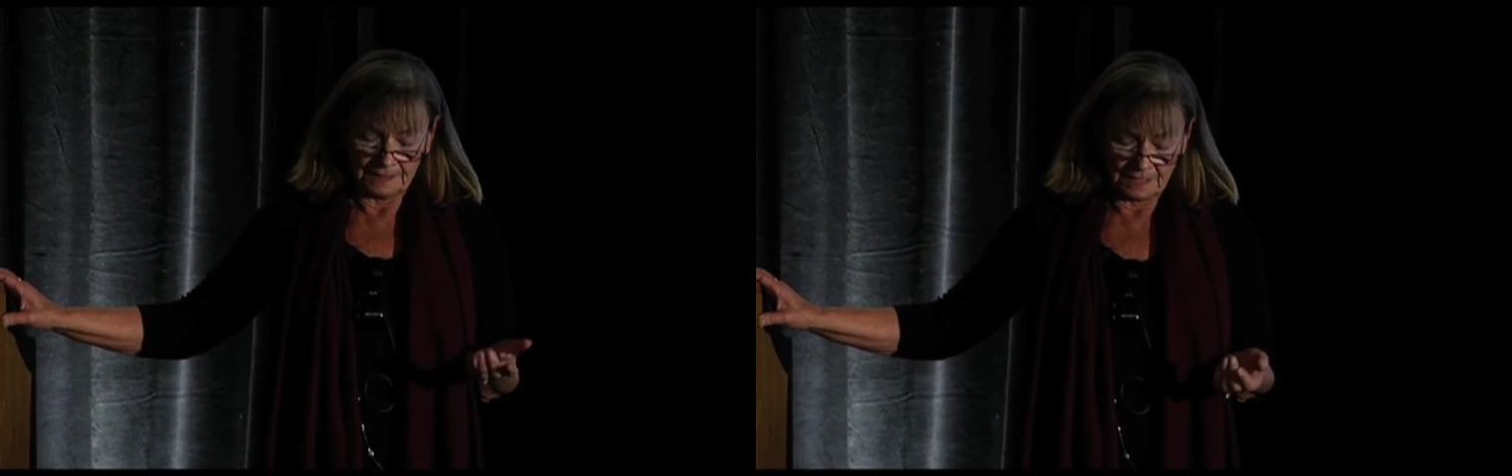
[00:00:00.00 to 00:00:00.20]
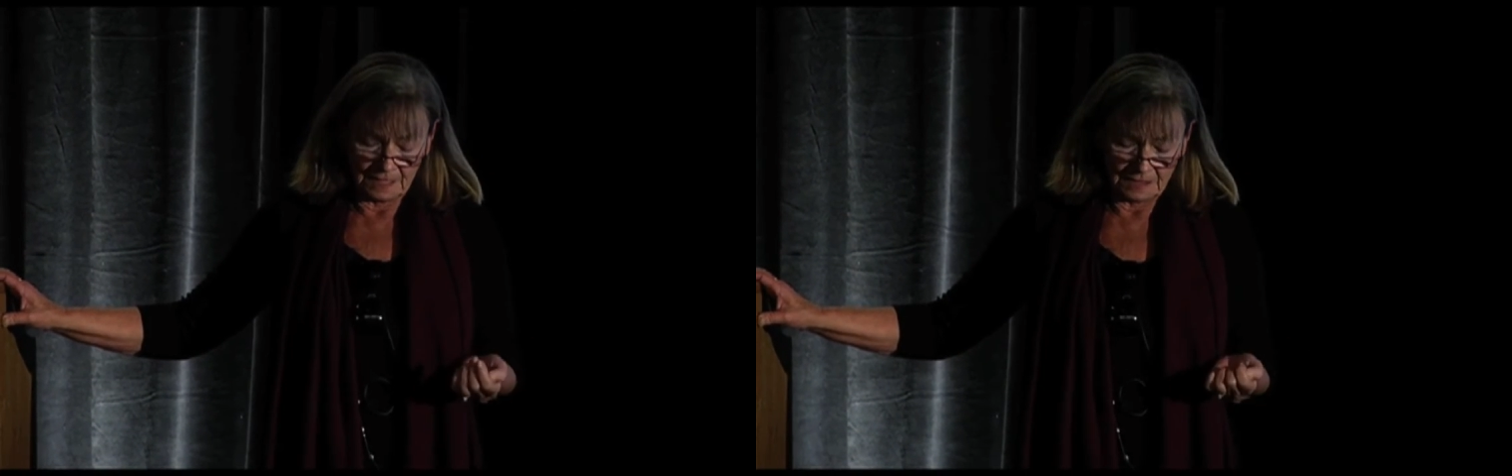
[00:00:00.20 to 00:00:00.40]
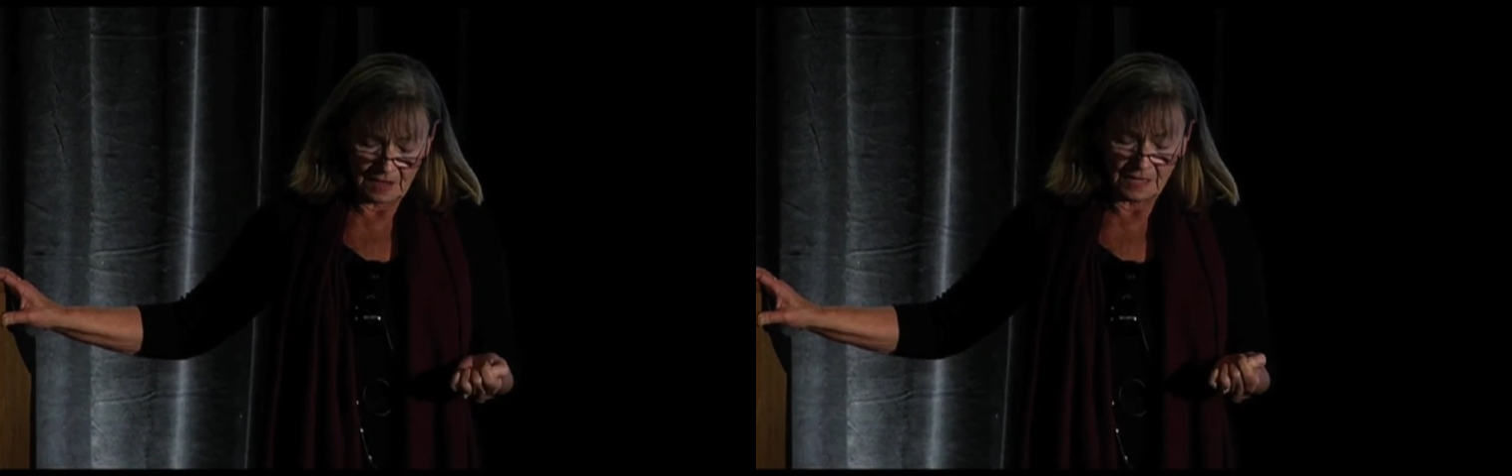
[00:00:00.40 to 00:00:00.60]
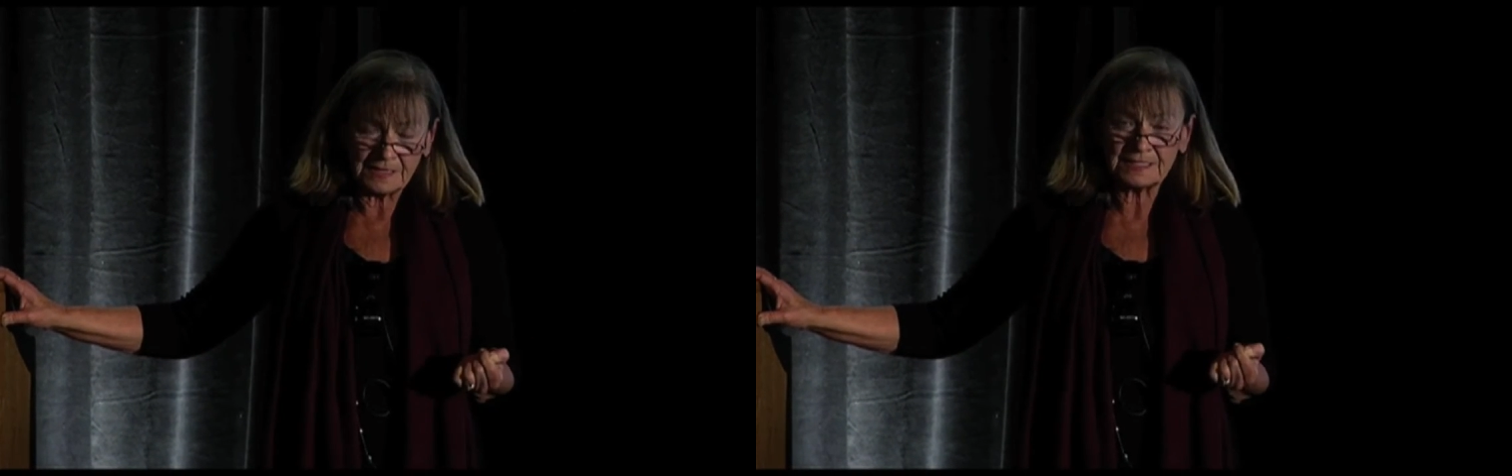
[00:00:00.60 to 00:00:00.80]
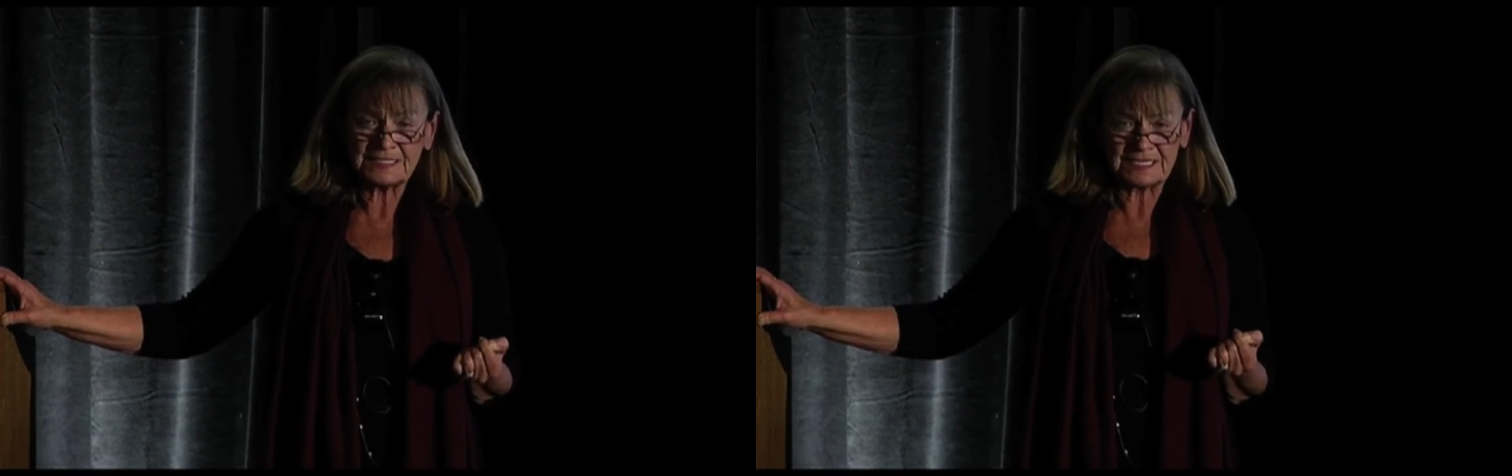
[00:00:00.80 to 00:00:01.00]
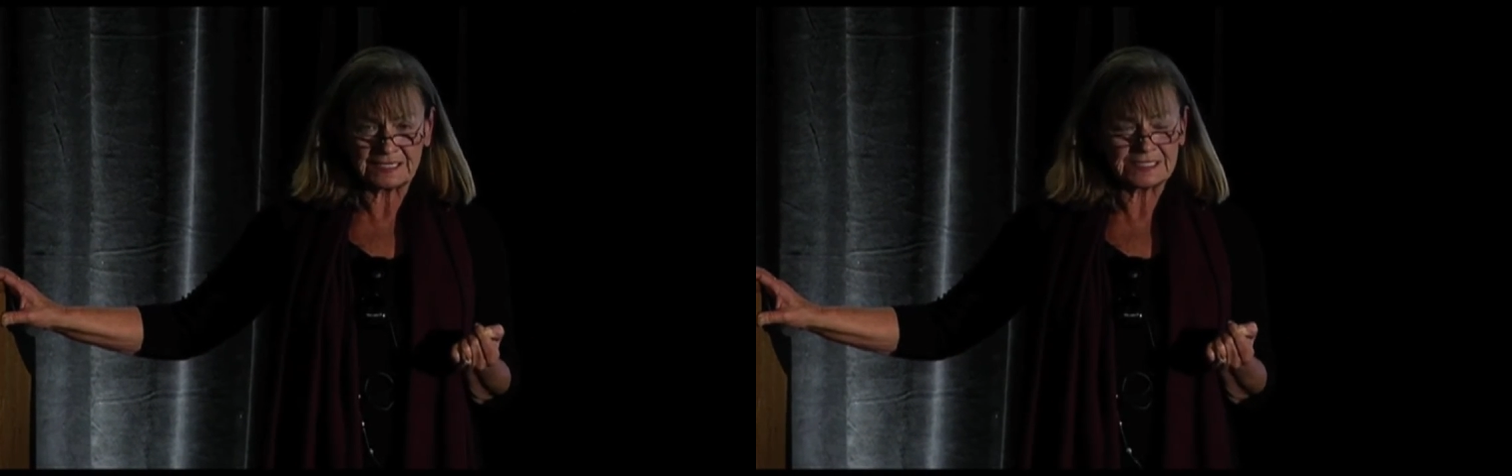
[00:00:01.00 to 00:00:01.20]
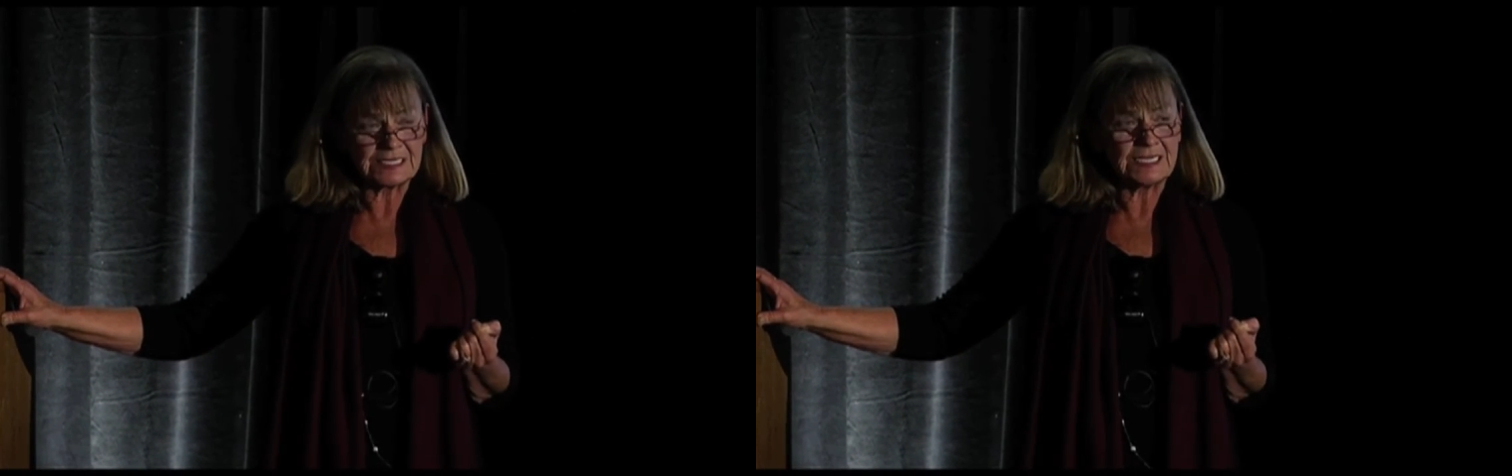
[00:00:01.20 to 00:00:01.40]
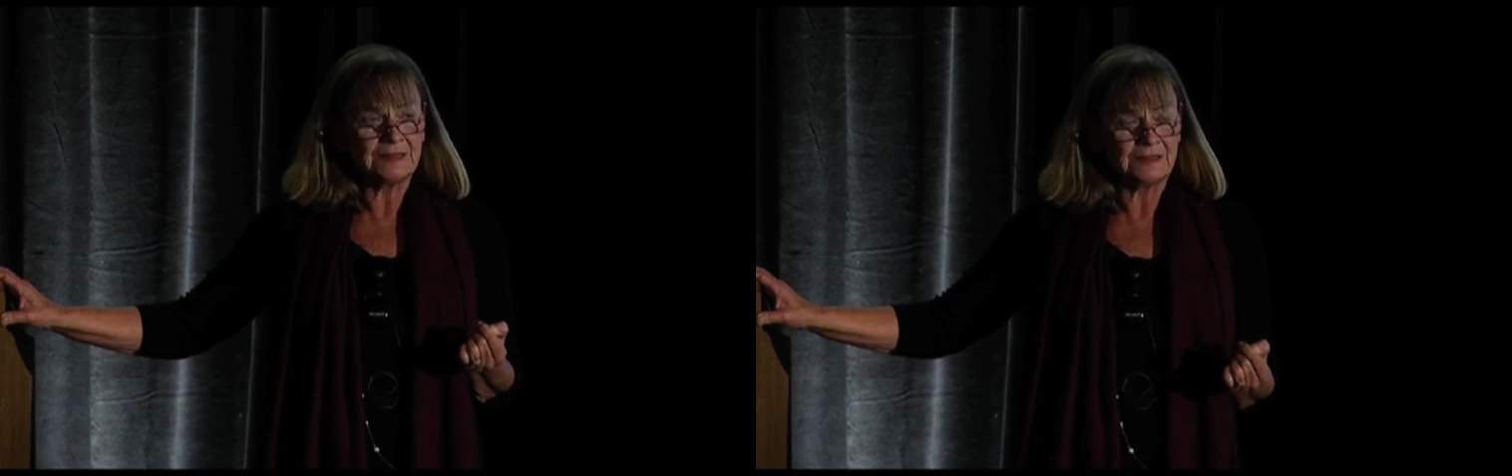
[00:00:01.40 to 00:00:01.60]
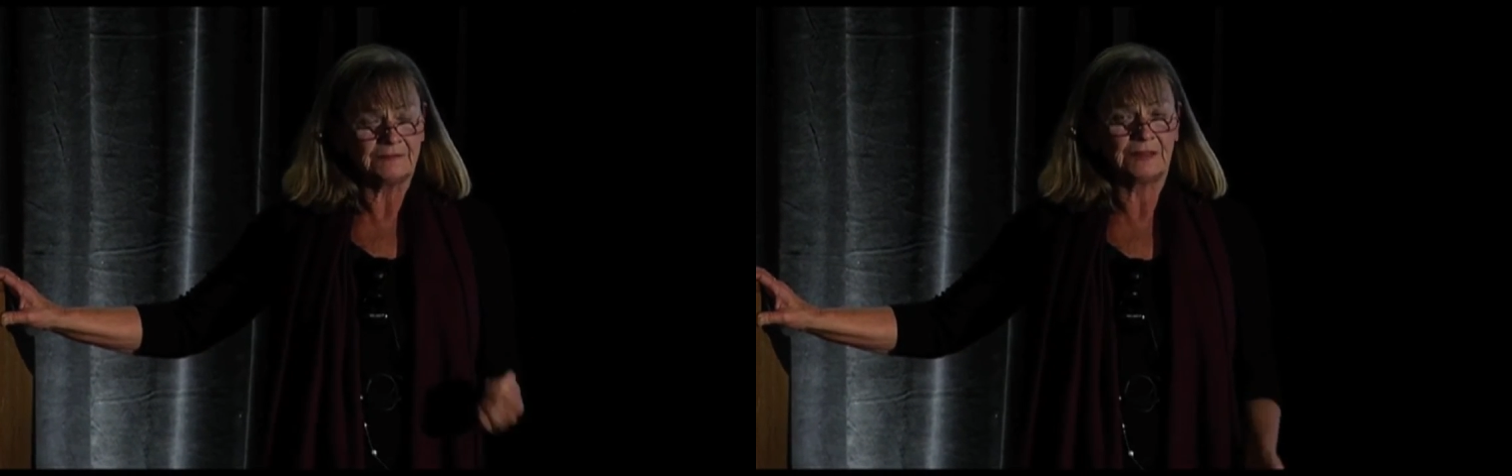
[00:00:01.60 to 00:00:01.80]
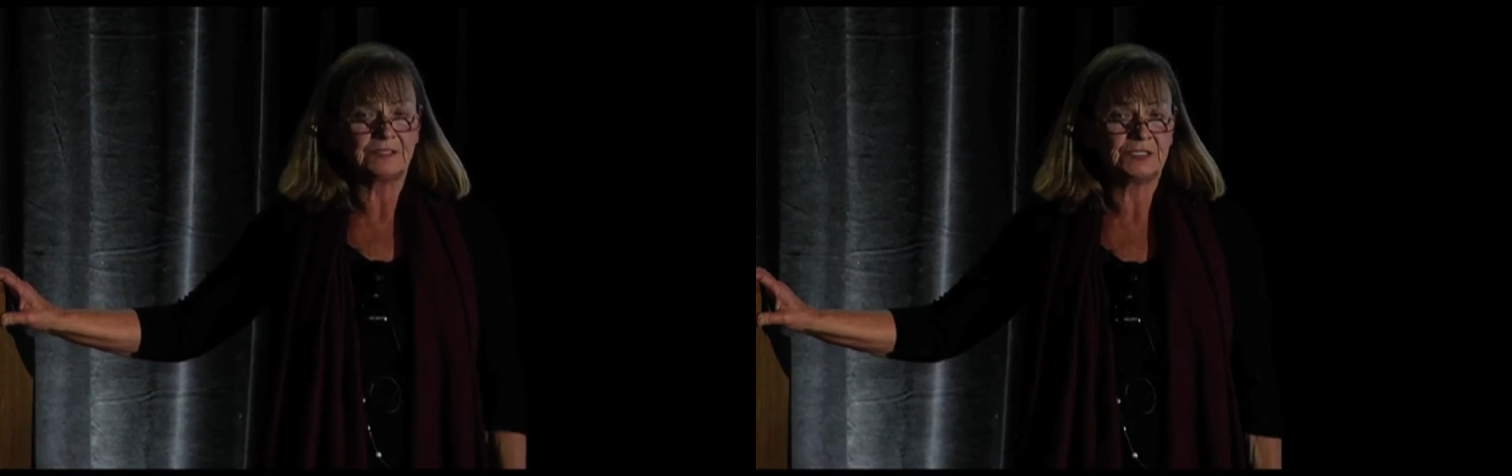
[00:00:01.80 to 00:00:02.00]
On August 16th
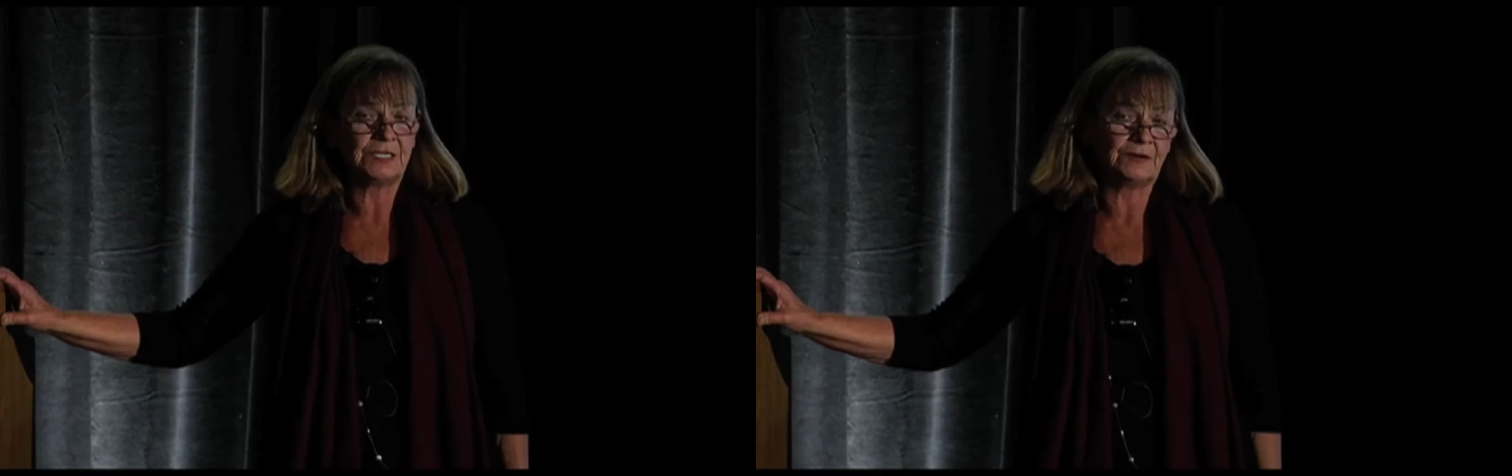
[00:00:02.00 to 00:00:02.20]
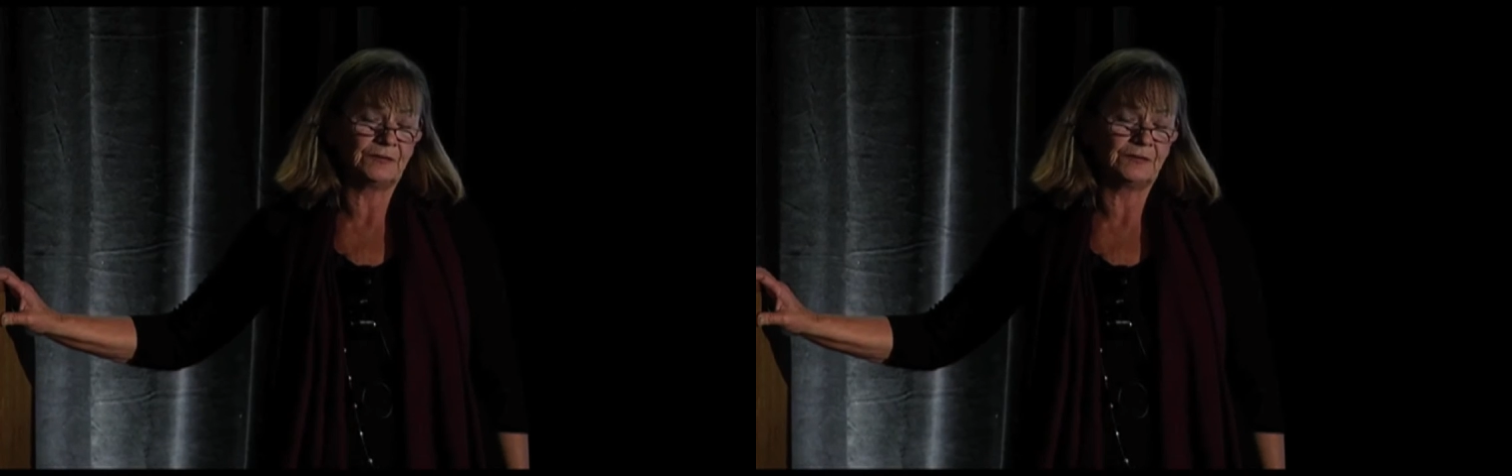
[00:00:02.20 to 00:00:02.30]
of this year,